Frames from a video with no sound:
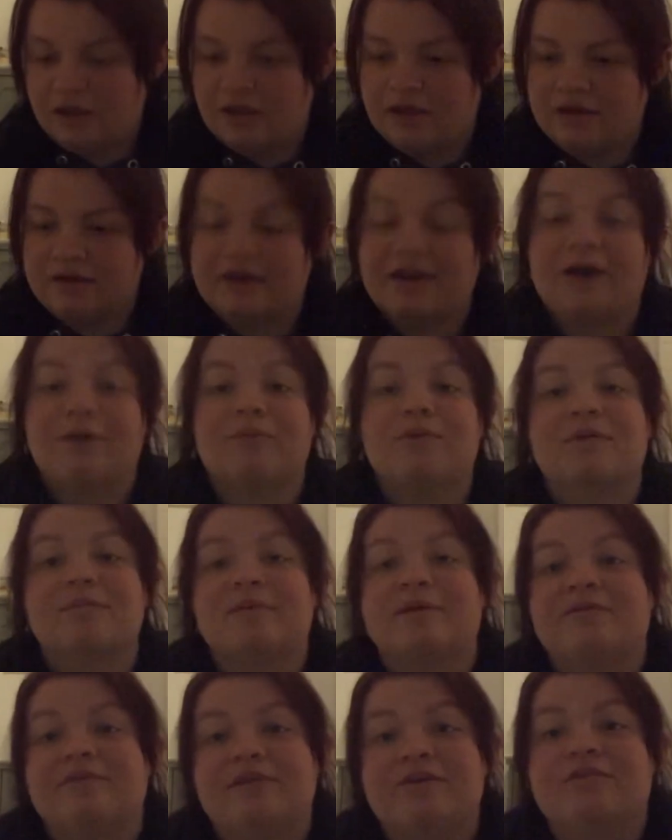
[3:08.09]
Now, one of my
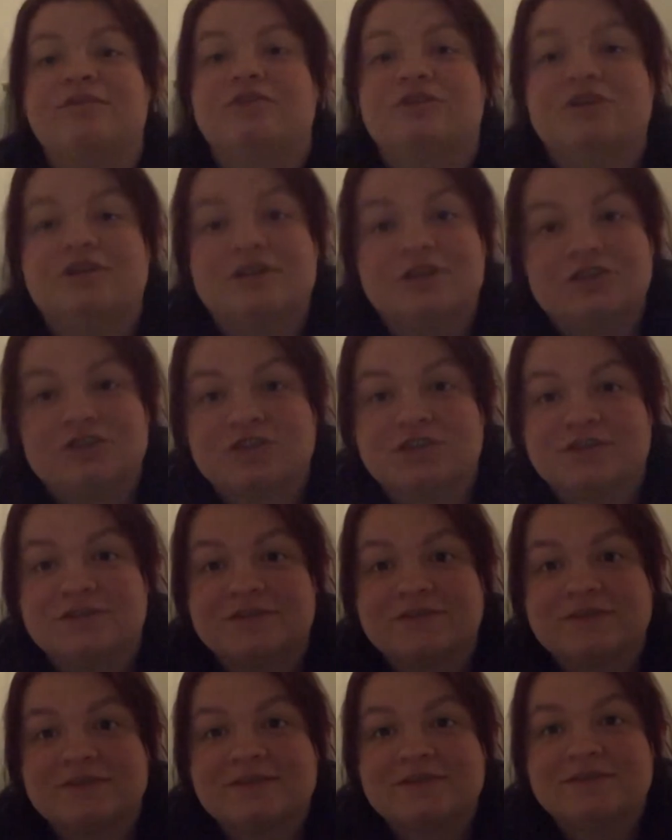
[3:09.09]
favorite
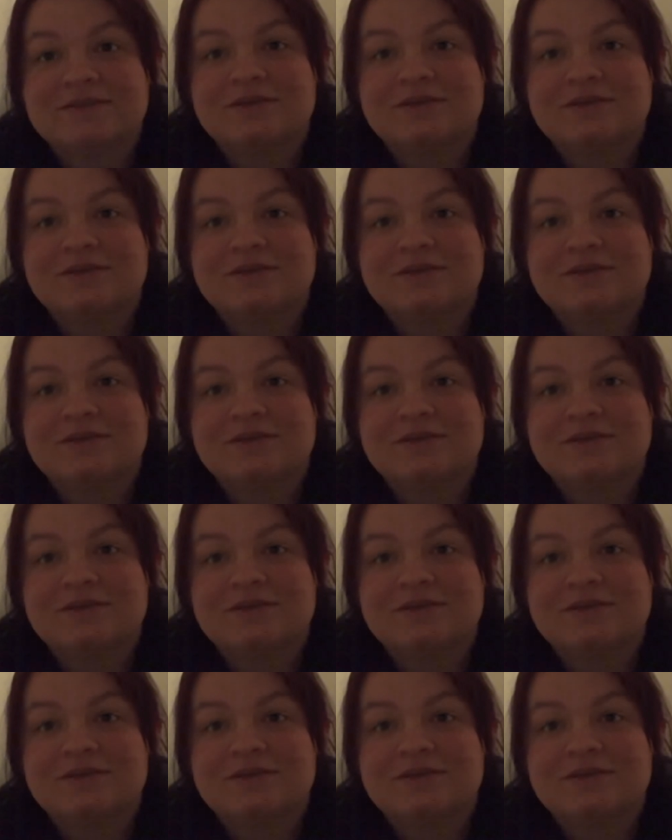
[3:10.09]
traditions